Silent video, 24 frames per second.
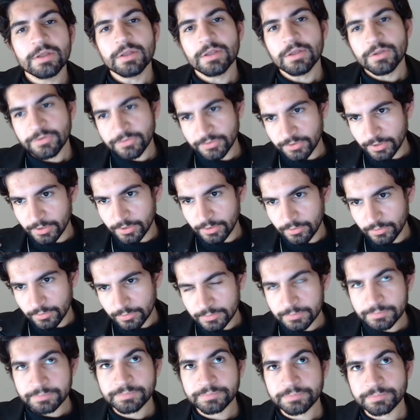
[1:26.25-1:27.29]
So
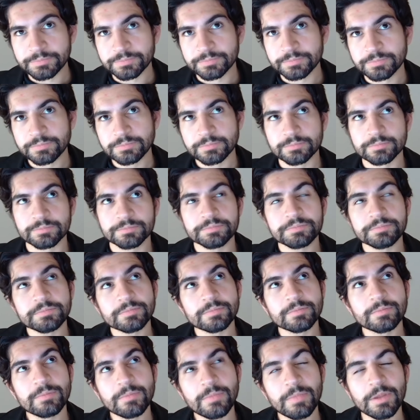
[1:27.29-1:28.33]

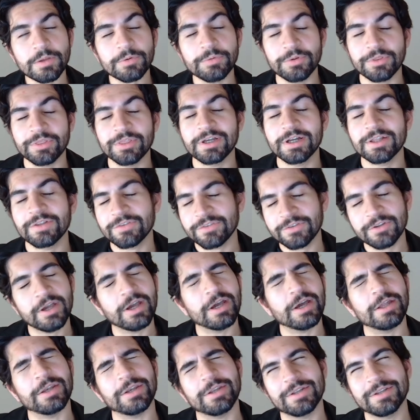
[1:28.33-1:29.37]
with that
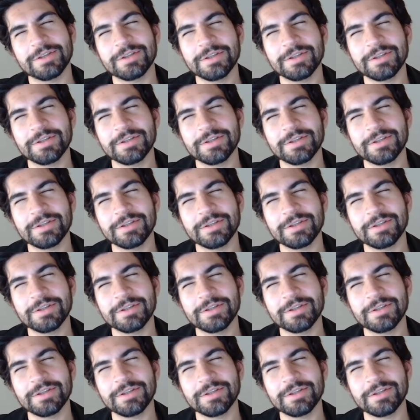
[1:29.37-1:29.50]
said,